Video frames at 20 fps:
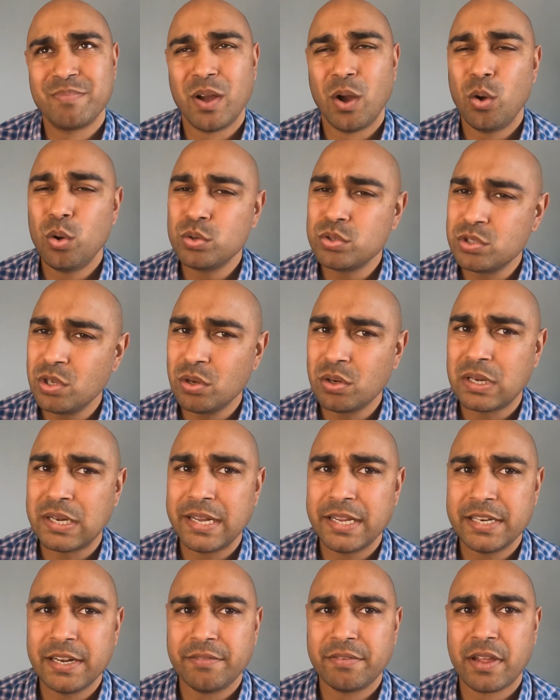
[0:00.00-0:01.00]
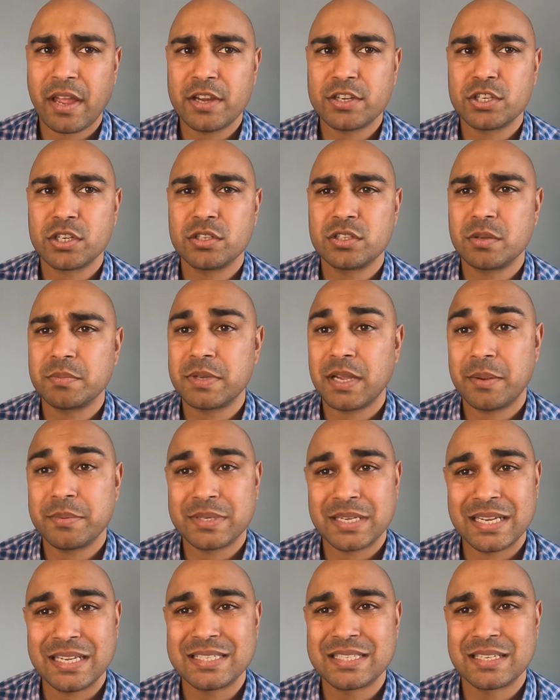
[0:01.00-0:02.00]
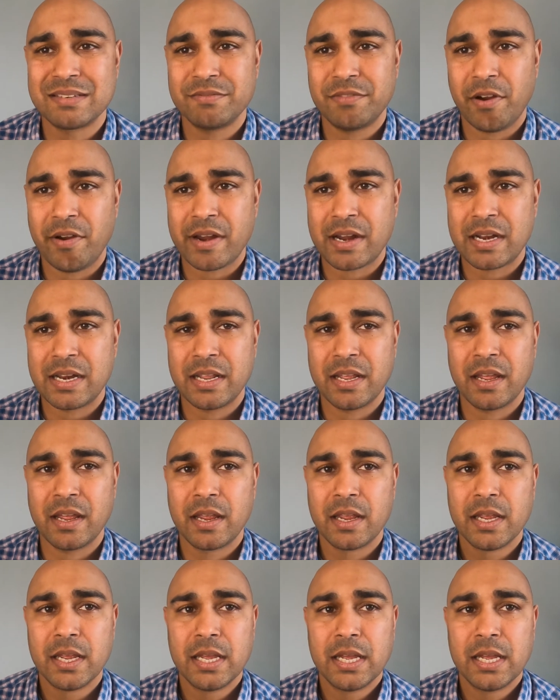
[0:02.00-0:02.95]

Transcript: Also, clear navigation sometimes isn't very clear.